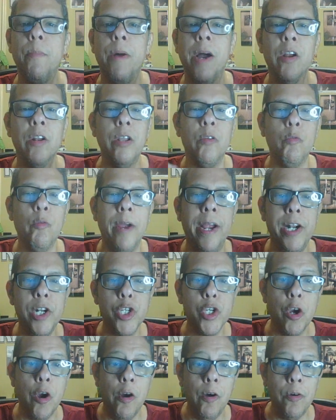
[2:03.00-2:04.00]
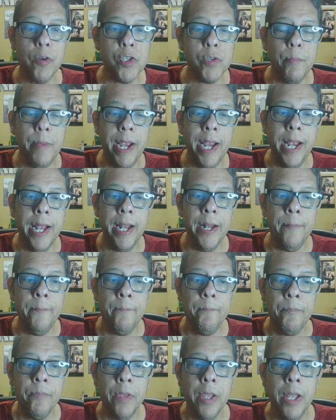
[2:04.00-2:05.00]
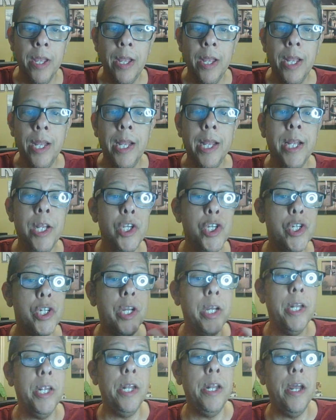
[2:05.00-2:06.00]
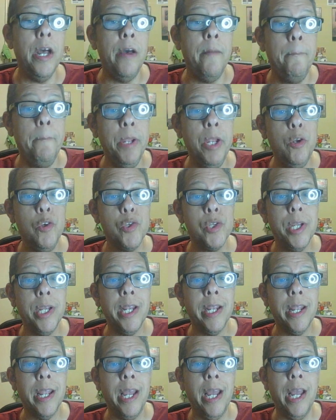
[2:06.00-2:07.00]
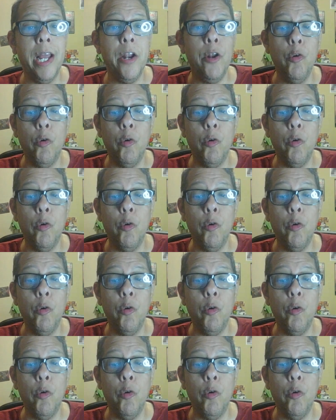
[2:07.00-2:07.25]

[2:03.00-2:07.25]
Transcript: by the Ray Charles Band. He studied music at